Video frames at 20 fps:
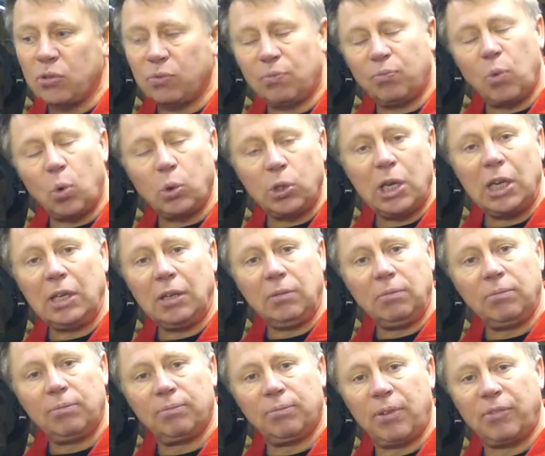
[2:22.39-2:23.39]

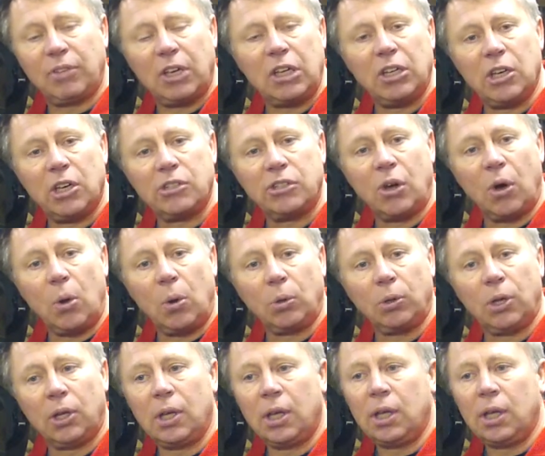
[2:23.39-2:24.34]
14, 15 years old.